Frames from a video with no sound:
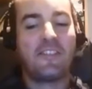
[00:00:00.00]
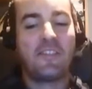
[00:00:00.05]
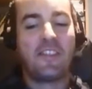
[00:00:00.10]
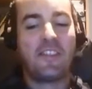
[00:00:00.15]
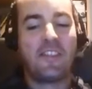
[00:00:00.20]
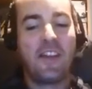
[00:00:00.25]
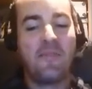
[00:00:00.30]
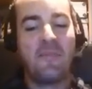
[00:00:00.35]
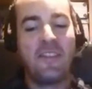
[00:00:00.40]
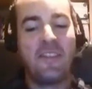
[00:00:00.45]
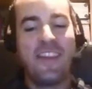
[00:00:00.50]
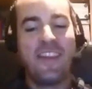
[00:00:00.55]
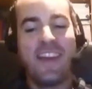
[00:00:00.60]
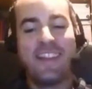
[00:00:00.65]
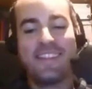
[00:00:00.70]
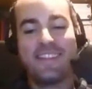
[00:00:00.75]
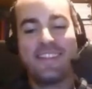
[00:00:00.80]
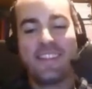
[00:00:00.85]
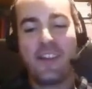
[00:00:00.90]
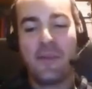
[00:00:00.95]
can we
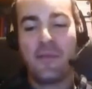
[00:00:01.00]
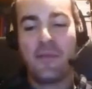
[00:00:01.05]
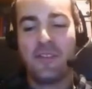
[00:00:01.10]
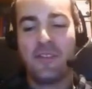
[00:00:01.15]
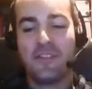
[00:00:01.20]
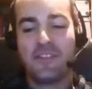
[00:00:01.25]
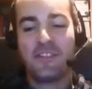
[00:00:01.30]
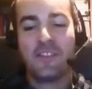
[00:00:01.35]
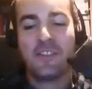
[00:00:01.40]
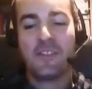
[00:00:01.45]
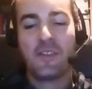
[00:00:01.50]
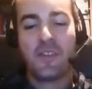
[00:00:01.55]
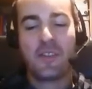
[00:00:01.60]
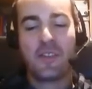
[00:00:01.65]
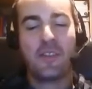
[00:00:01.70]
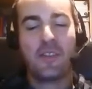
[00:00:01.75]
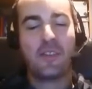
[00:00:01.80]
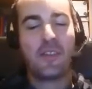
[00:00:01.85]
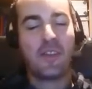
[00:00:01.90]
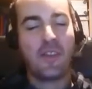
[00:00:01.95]
then come on to
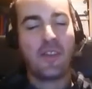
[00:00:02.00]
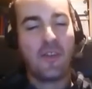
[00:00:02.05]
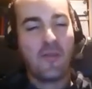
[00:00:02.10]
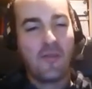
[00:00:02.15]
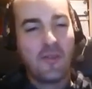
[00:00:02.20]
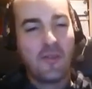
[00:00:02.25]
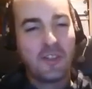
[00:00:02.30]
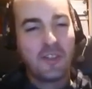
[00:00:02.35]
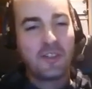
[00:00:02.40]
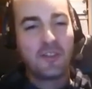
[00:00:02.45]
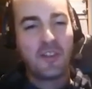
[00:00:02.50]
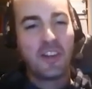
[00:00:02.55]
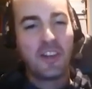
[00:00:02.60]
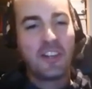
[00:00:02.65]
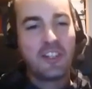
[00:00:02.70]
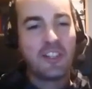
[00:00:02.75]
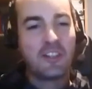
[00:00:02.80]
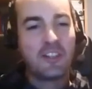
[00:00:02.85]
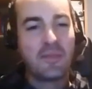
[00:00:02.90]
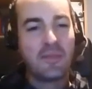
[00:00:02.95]
the
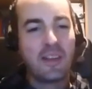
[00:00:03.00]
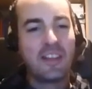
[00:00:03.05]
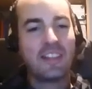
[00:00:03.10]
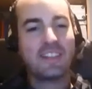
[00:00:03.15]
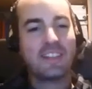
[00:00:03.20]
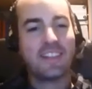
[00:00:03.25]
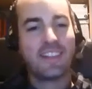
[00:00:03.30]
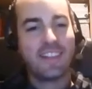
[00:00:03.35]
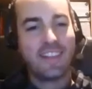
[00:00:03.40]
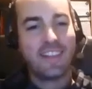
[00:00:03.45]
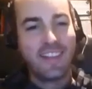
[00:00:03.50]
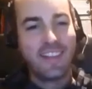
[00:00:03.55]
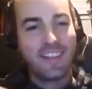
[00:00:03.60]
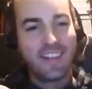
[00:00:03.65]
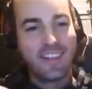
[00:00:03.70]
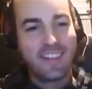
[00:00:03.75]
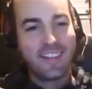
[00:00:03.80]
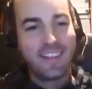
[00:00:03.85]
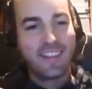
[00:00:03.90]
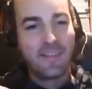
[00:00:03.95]
orchestration piece
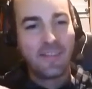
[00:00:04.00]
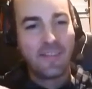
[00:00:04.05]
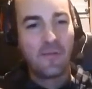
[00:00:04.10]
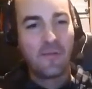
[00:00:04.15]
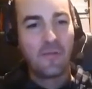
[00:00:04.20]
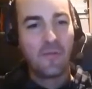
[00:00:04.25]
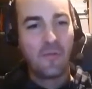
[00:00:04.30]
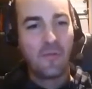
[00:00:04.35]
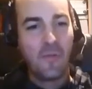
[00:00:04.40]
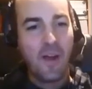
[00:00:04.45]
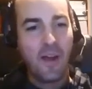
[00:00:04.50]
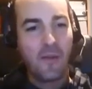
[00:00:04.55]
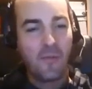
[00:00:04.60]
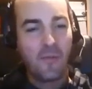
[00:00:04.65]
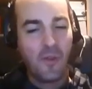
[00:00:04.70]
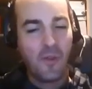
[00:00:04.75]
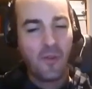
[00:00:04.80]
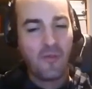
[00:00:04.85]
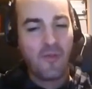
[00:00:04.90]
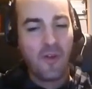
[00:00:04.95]
and what
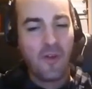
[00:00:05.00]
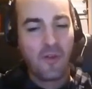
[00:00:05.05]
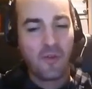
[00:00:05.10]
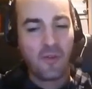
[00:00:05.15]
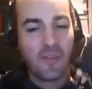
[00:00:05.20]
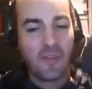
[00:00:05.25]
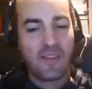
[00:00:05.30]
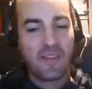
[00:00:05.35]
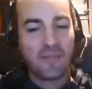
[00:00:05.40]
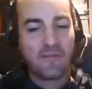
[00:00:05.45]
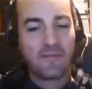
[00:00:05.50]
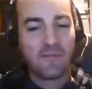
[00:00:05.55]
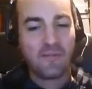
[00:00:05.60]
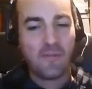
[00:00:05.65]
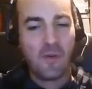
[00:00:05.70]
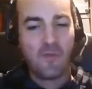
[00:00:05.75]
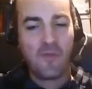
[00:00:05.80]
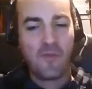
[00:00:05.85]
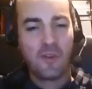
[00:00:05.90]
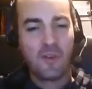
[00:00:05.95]
role
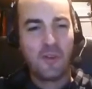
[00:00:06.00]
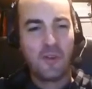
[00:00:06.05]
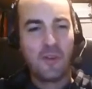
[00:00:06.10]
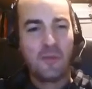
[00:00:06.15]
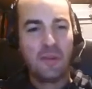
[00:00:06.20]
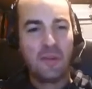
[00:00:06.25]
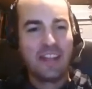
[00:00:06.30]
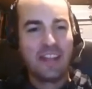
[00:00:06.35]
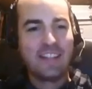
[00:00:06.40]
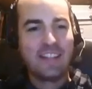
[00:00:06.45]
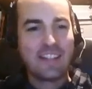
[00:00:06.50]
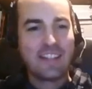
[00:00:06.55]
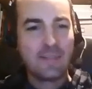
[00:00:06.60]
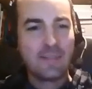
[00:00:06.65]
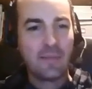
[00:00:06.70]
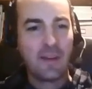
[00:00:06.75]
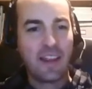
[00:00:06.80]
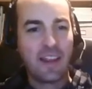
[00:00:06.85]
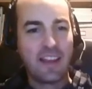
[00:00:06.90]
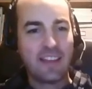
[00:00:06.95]
Kubernetes
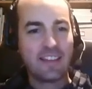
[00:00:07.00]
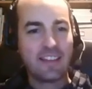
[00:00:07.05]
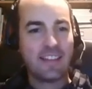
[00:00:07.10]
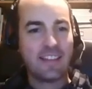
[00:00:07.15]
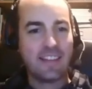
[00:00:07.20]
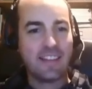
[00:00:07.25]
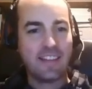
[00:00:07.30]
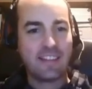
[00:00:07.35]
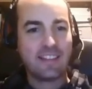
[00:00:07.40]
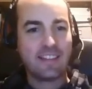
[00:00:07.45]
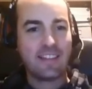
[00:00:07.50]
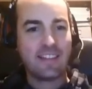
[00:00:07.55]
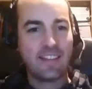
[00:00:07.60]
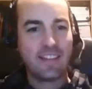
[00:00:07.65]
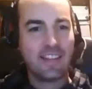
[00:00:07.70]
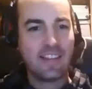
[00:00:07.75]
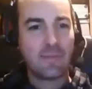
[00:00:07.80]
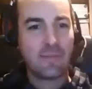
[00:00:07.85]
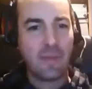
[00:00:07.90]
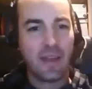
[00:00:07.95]
plays in
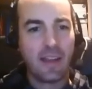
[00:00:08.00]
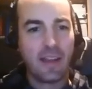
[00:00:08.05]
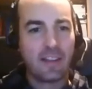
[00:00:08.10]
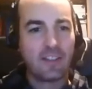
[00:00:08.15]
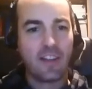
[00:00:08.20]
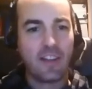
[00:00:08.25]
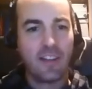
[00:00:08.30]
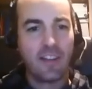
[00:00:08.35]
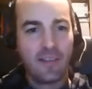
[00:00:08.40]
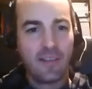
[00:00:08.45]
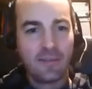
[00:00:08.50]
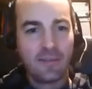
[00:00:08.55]
this picture?